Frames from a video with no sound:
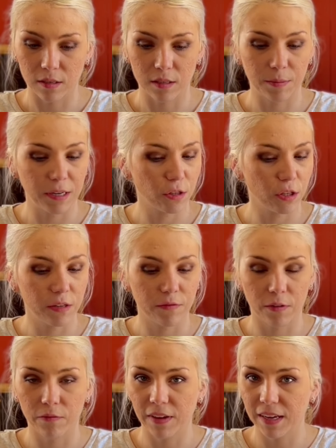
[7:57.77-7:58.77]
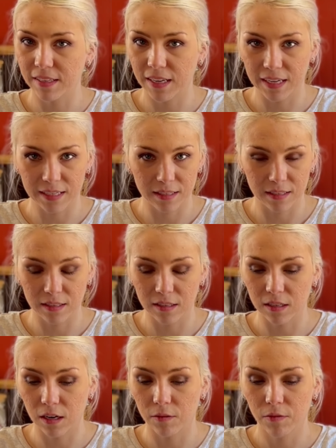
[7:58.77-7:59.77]
especially from vet techs and
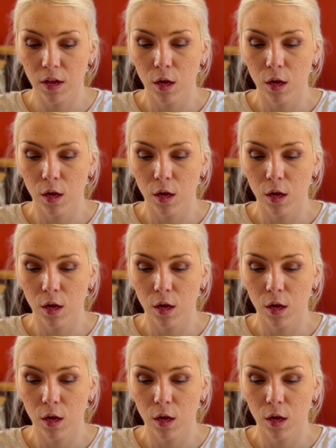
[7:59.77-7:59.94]
stuff,